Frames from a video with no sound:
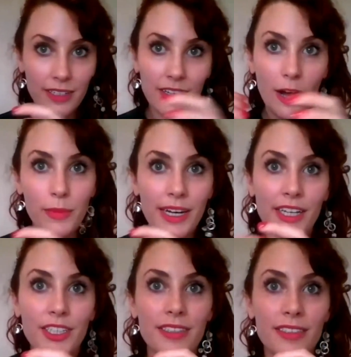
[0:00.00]

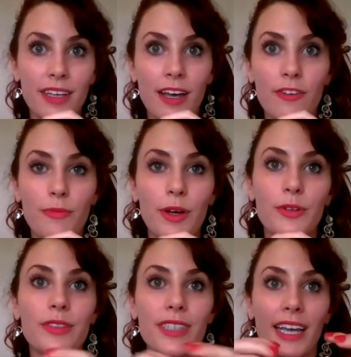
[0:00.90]
combinations of
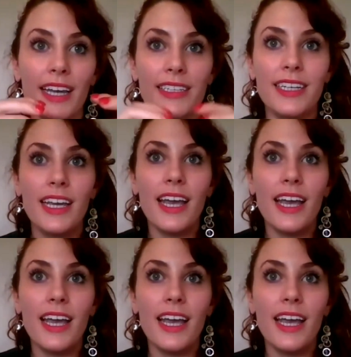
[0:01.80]
bundles and